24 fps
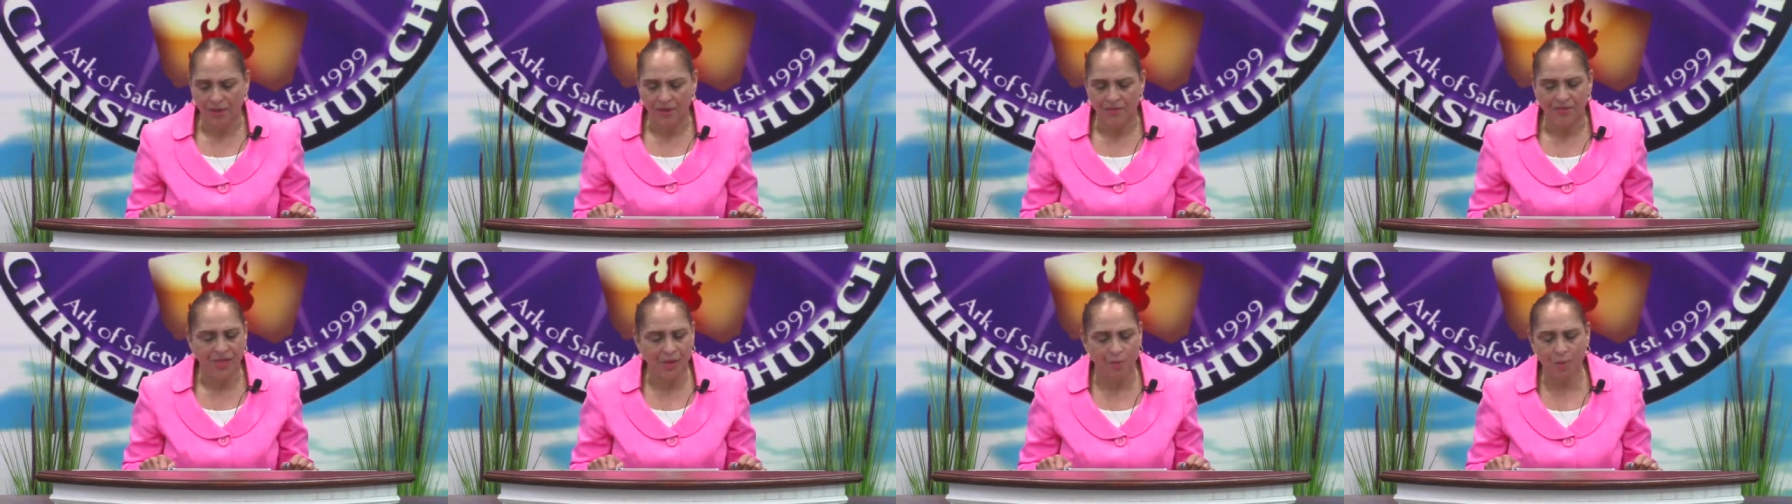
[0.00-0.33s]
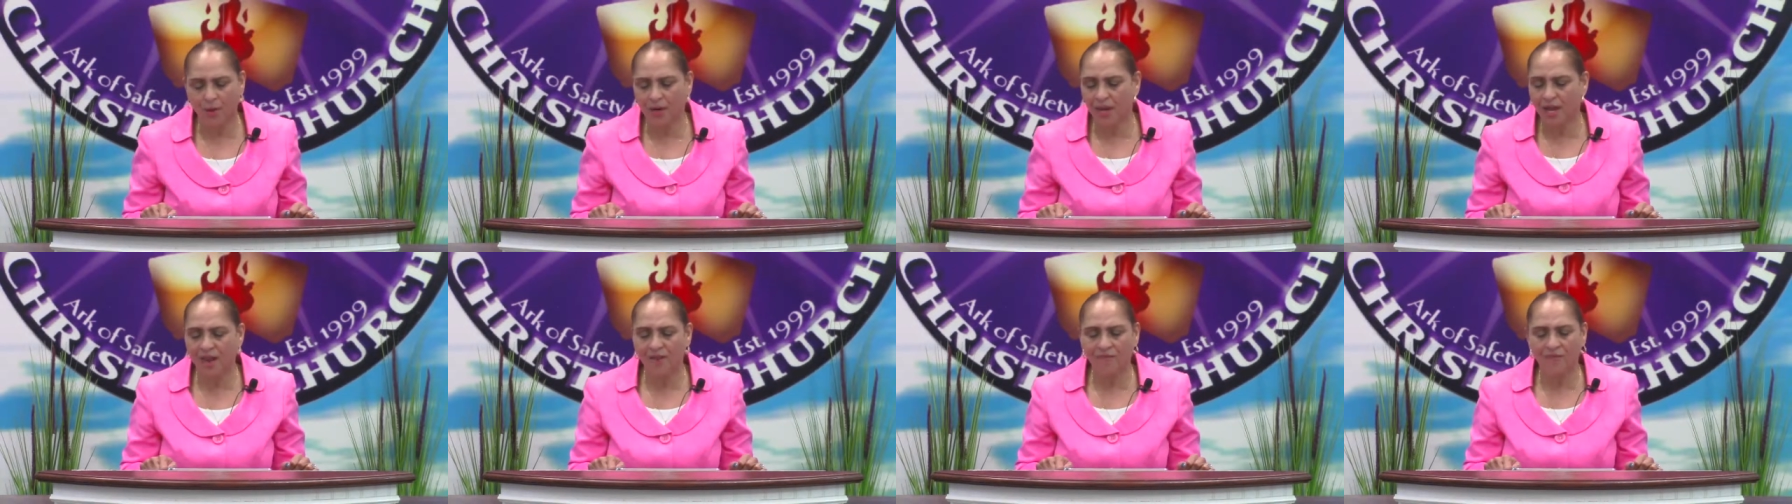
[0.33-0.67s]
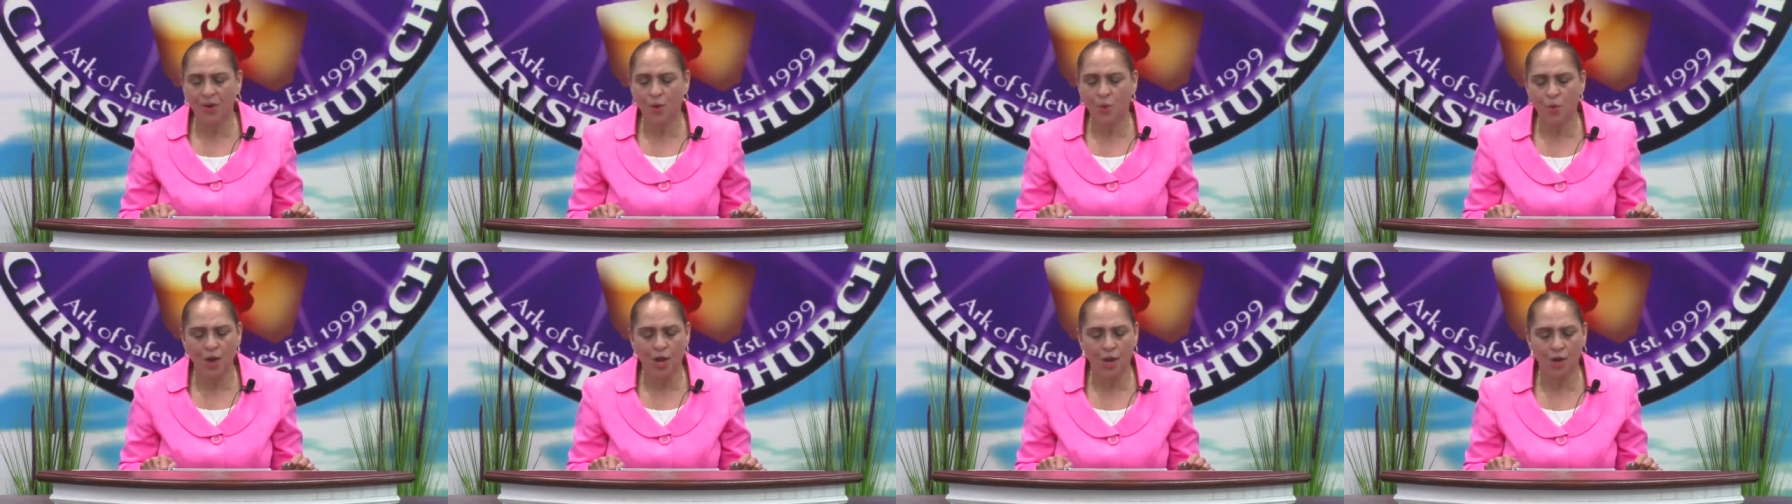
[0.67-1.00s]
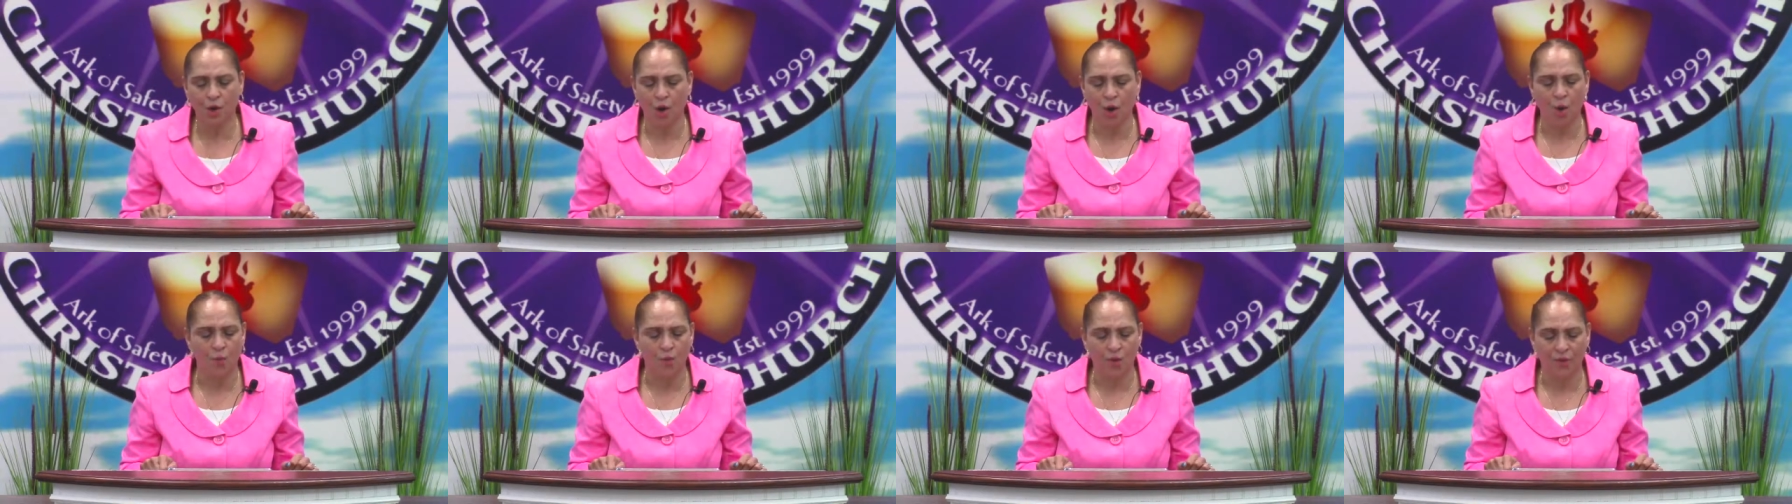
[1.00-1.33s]
then whatever we're
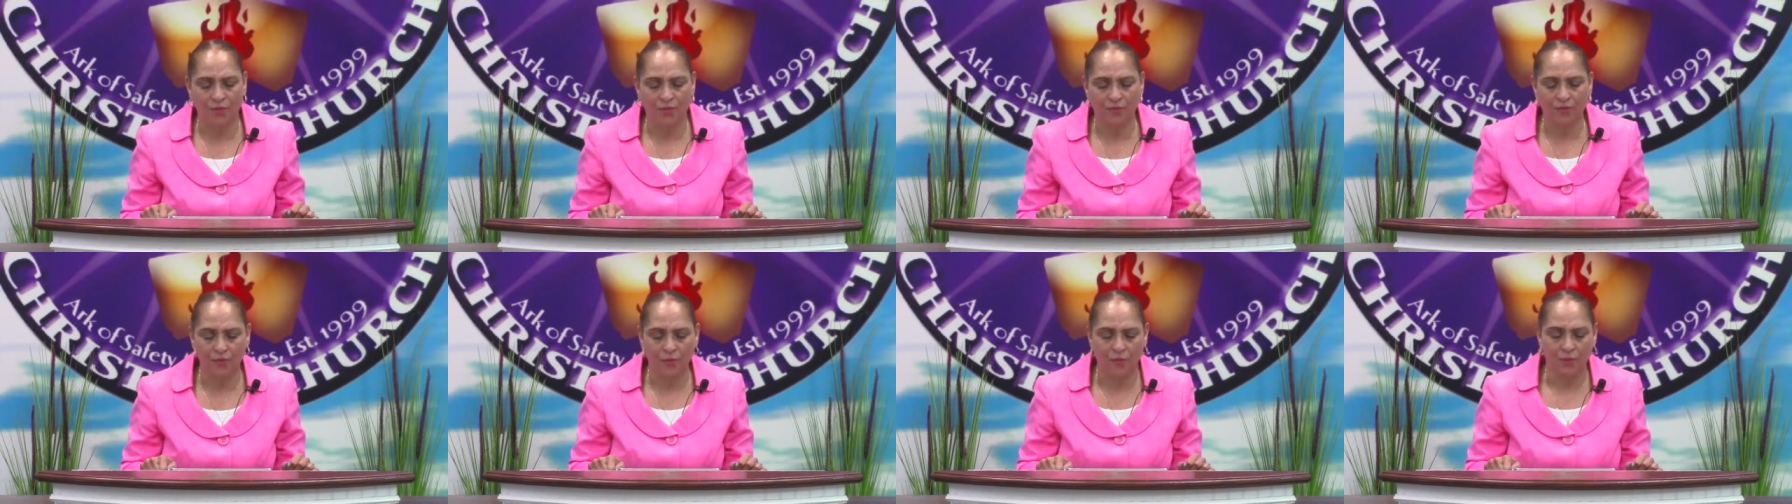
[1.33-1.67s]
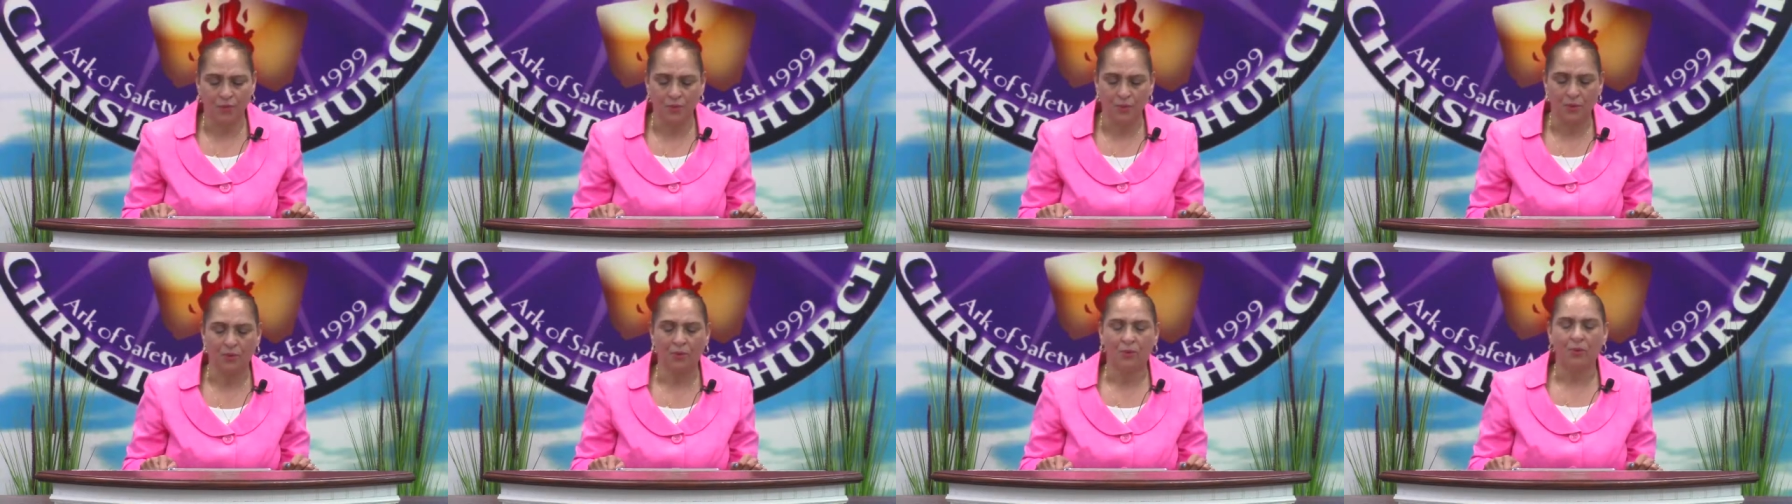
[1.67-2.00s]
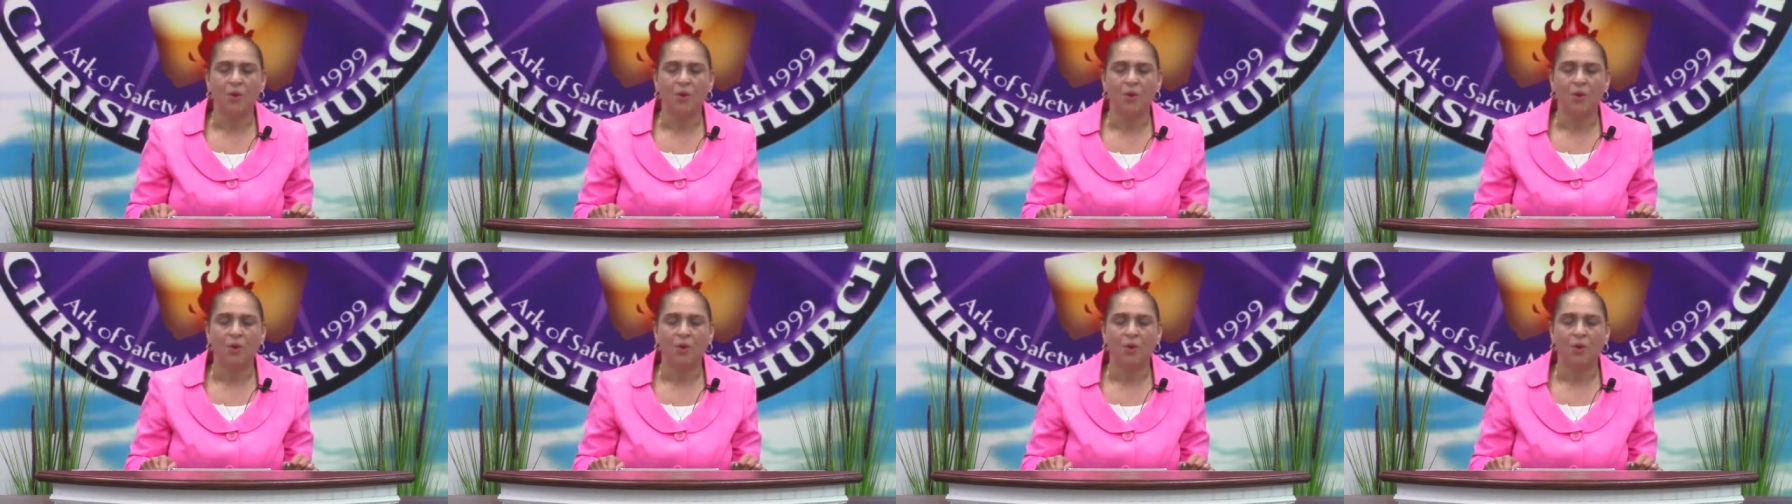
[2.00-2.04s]
going through,